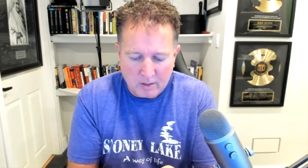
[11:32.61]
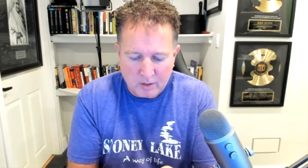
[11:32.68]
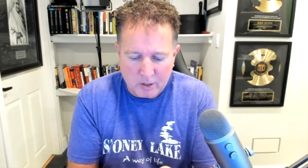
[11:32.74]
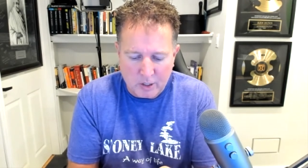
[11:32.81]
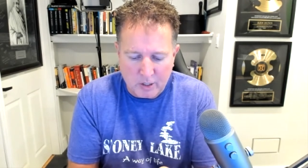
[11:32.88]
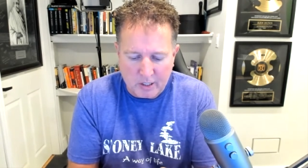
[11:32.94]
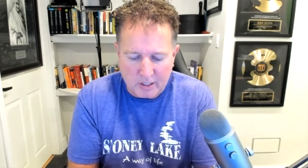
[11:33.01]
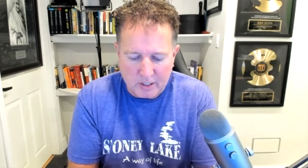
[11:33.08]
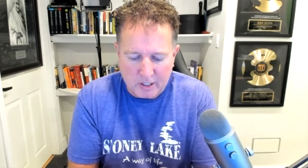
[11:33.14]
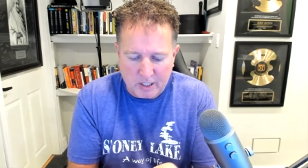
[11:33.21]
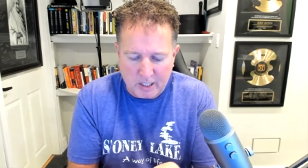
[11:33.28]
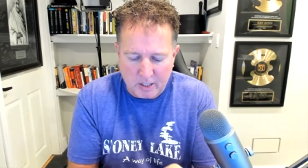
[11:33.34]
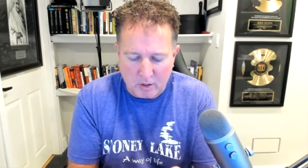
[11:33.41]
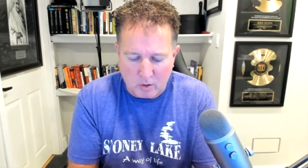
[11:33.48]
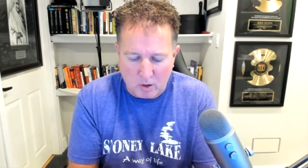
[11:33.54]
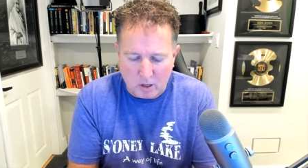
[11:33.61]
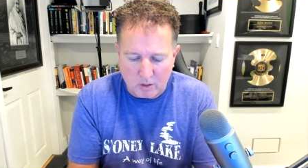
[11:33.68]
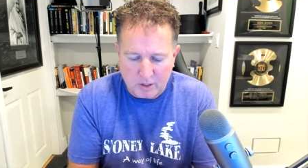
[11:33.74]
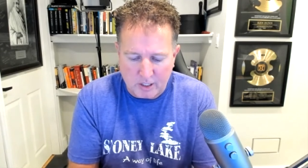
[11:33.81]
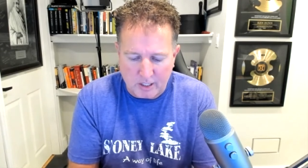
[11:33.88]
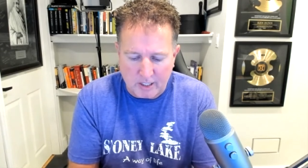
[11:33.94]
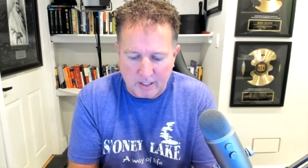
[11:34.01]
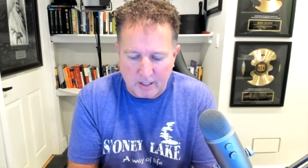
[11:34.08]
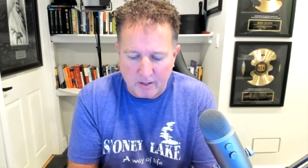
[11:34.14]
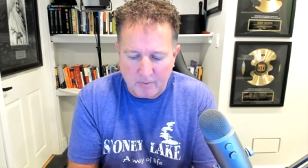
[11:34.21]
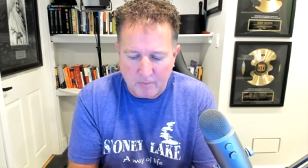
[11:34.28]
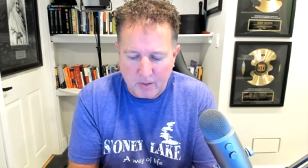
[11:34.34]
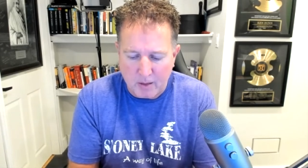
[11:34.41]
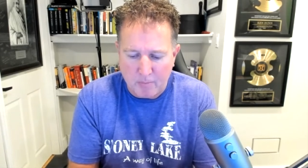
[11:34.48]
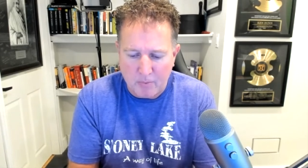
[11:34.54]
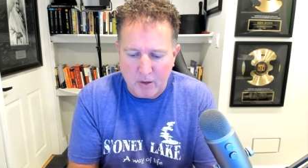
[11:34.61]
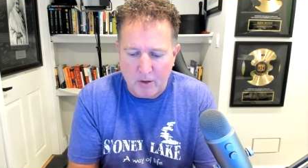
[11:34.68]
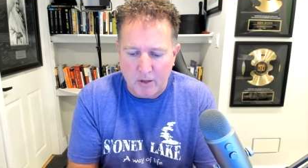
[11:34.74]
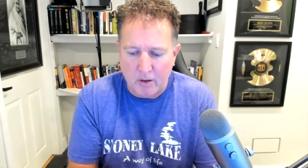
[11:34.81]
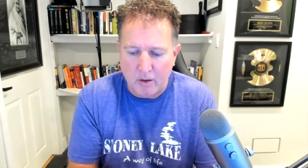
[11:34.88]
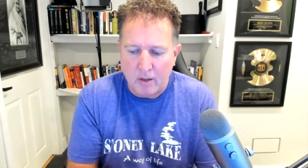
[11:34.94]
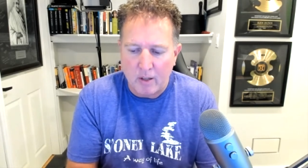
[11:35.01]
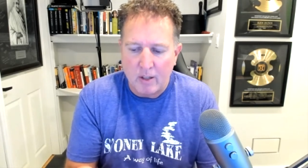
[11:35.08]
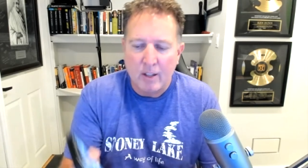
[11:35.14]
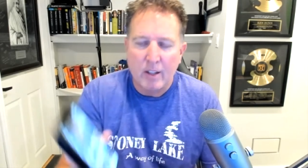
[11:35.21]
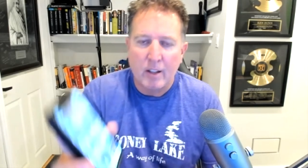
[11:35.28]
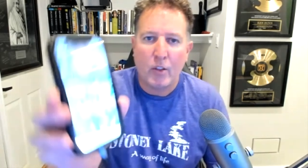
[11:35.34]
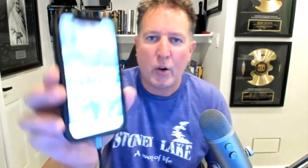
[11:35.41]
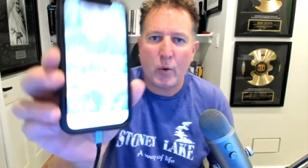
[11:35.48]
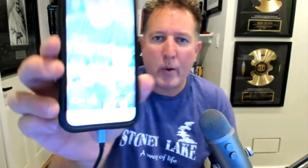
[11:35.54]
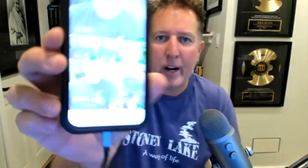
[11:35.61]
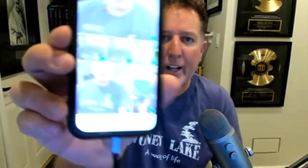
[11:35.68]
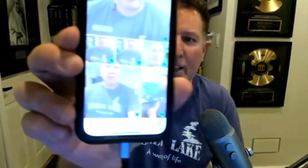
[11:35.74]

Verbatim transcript: so you can see they're all sitting there yep there you go they're right at